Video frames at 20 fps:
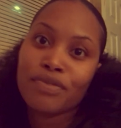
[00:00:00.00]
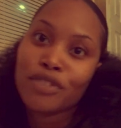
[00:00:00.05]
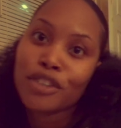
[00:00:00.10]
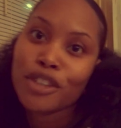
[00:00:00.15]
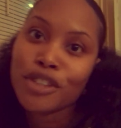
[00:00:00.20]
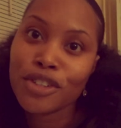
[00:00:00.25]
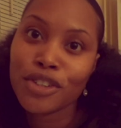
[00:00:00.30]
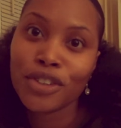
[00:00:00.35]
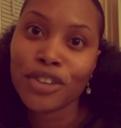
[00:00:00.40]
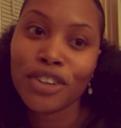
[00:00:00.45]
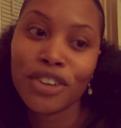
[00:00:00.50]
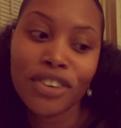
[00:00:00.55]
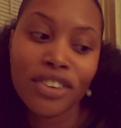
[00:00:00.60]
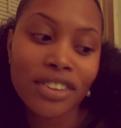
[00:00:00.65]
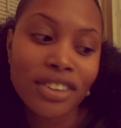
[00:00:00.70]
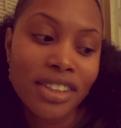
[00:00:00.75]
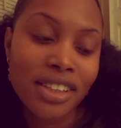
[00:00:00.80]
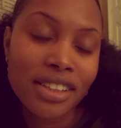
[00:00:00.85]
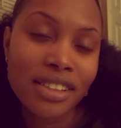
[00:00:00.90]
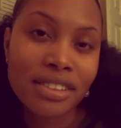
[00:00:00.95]
So the
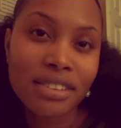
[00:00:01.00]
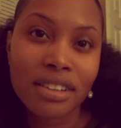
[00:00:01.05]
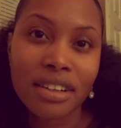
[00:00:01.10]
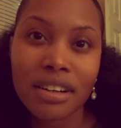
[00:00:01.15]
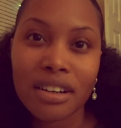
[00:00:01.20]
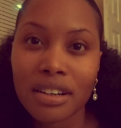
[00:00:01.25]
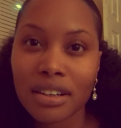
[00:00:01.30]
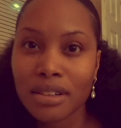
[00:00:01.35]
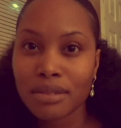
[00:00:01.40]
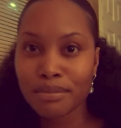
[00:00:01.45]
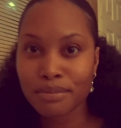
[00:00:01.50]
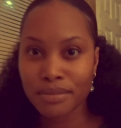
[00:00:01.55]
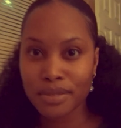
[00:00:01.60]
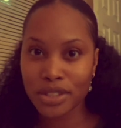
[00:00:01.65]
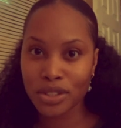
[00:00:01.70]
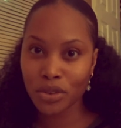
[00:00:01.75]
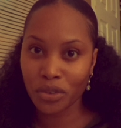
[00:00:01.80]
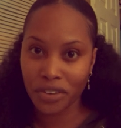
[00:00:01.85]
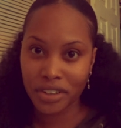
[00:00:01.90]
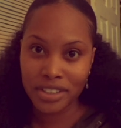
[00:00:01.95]
only
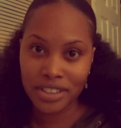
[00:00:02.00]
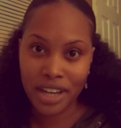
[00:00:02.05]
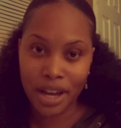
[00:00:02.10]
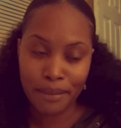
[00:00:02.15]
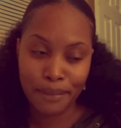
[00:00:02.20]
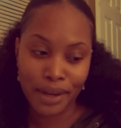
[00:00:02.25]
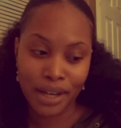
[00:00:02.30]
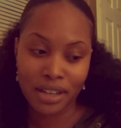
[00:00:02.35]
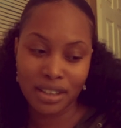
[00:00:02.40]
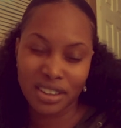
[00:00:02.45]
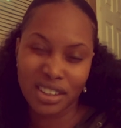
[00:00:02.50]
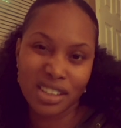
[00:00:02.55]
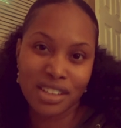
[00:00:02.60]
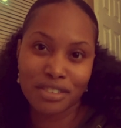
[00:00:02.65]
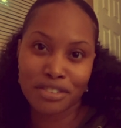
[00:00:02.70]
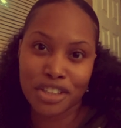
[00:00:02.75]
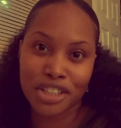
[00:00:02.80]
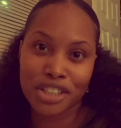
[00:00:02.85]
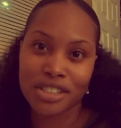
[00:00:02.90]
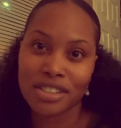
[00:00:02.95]
story time I could think
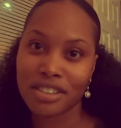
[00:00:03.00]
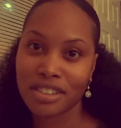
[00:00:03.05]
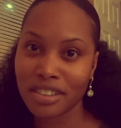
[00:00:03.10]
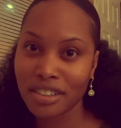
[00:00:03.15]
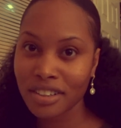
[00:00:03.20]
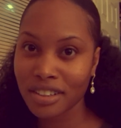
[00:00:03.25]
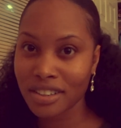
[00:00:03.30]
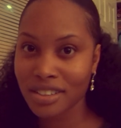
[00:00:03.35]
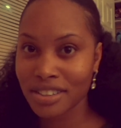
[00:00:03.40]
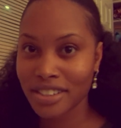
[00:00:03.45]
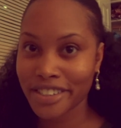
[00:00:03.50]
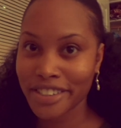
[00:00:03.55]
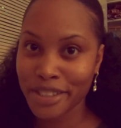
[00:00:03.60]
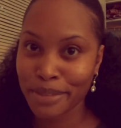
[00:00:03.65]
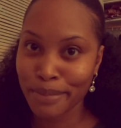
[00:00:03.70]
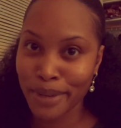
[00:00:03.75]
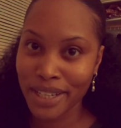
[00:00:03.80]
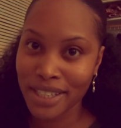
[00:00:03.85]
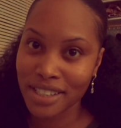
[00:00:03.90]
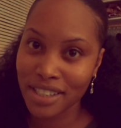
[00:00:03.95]
of concerning this is
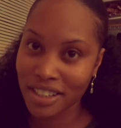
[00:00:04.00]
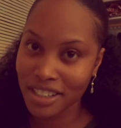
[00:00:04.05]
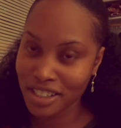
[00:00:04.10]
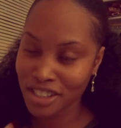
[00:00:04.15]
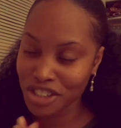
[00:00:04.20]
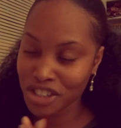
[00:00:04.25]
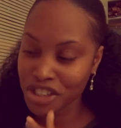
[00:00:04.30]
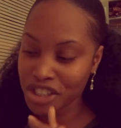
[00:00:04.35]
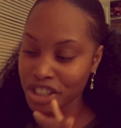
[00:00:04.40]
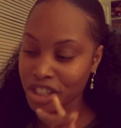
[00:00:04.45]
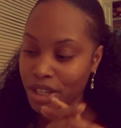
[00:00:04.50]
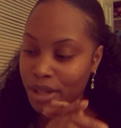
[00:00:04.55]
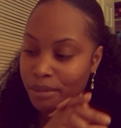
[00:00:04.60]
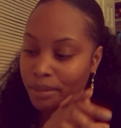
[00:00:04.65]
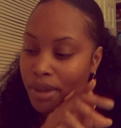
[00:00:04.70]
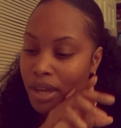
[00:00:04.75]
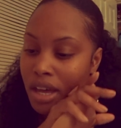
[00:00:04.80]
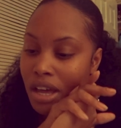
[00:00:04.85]
my citizenship,